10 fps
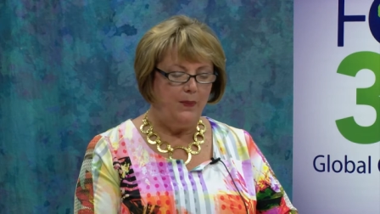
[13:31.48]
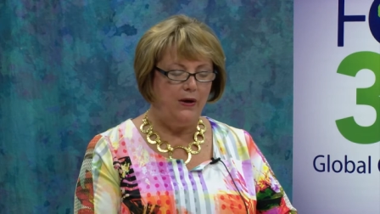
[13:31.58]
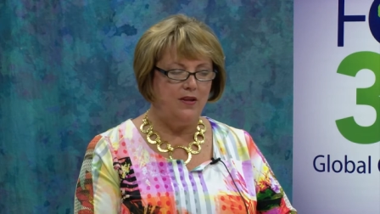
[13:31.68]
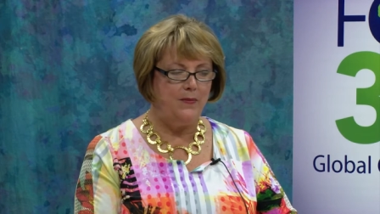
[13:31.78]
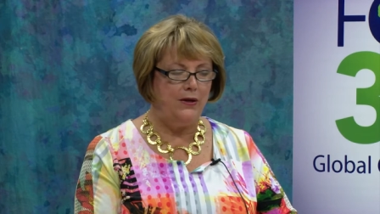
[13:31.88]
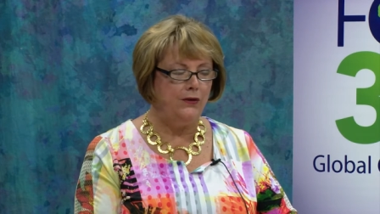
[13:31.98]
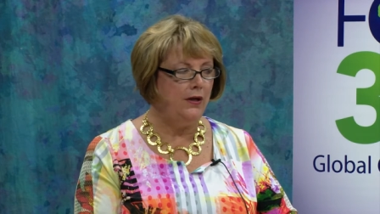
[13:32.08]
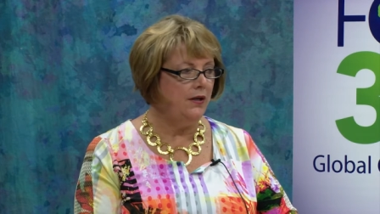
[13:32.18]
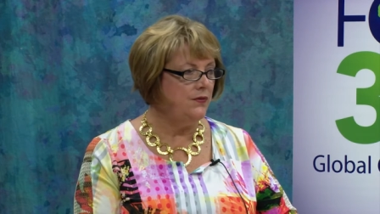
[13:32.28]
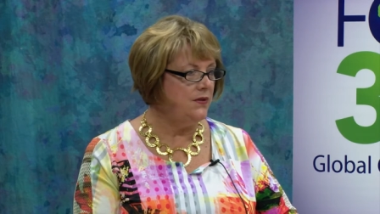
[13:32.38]
part of the manor
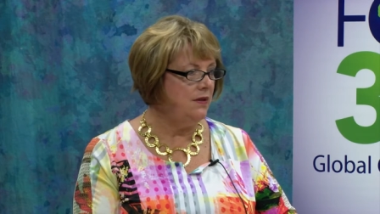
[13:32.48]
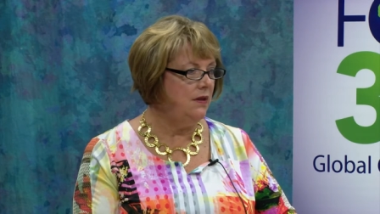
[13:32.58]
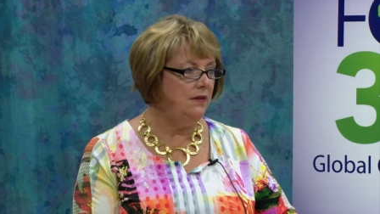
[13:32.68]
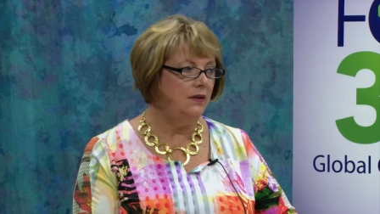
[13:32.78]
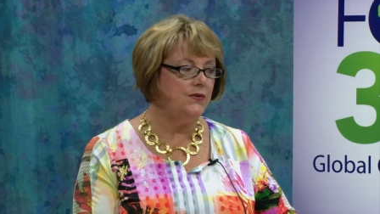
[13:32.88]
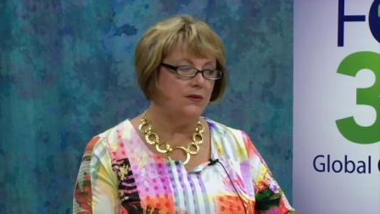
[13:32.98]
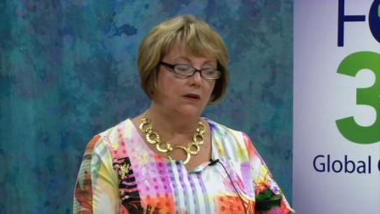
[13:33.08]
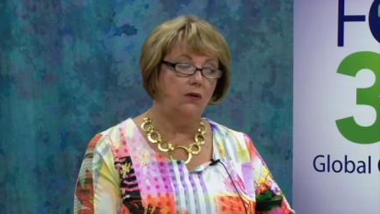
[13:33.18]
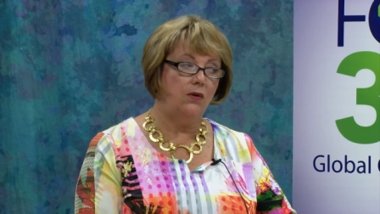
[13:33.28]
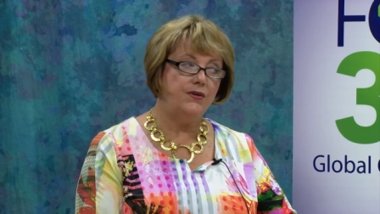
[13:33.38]
house. And then there's,
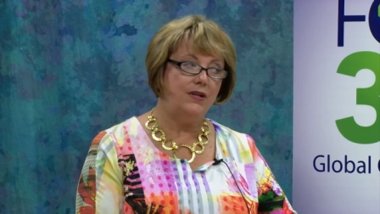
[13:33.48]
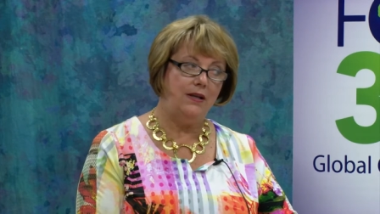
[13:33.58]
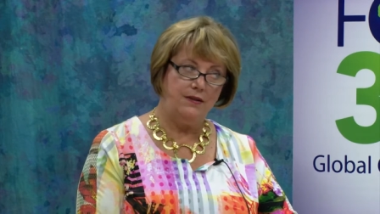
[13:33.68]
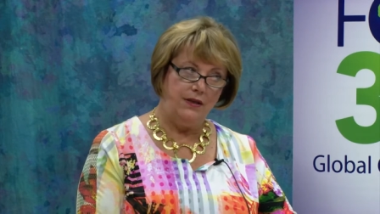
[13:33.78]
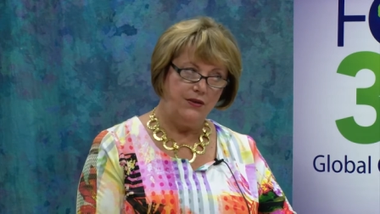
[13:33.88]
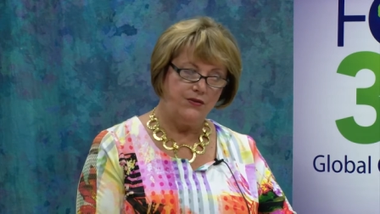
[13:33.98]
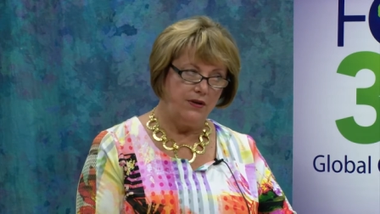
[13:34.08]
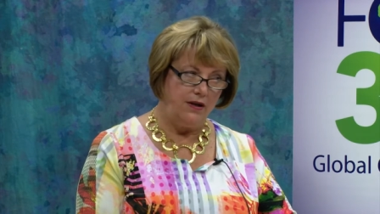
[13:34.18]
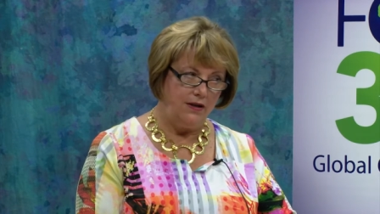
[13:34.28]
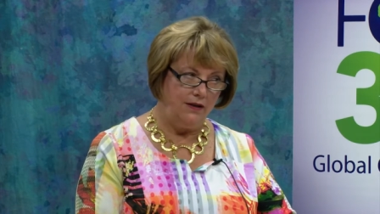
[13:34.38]
of course, an antique
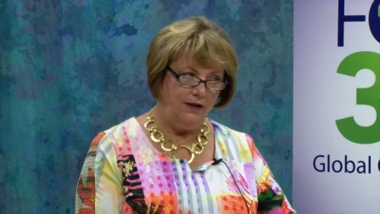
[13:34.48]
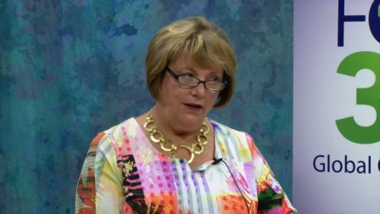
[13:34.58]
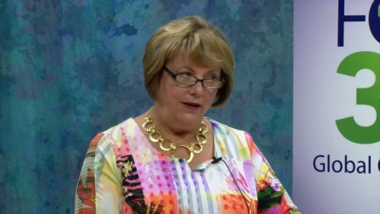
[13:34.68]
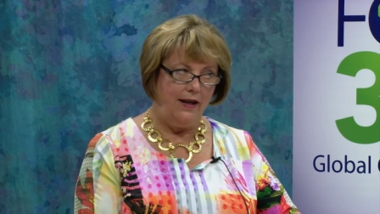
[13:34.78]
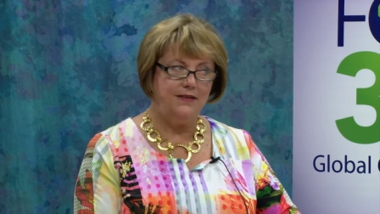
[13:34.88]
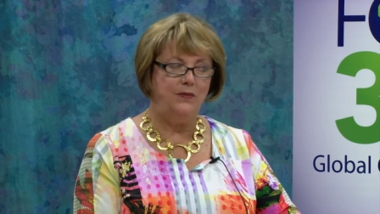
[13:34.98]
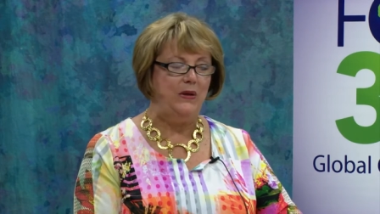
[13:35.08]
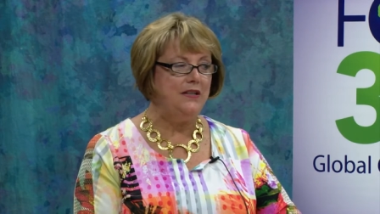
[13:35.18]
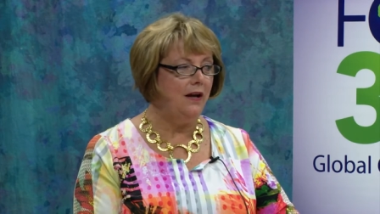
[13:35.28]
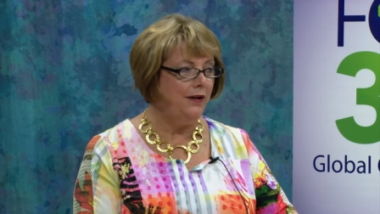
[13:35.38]
truck. Has to
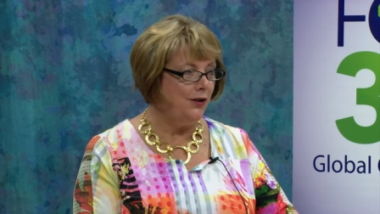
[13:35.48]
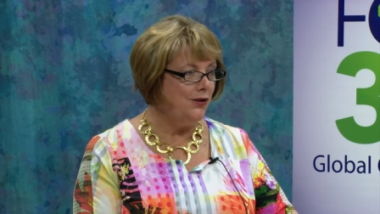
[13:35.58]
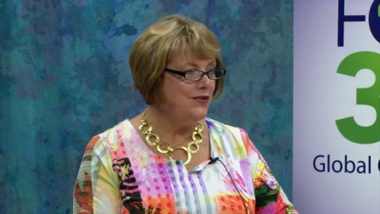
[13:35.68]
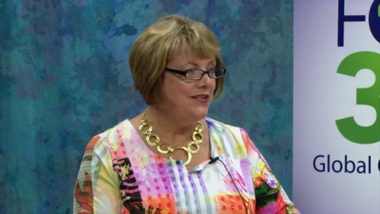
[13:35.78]
be tires,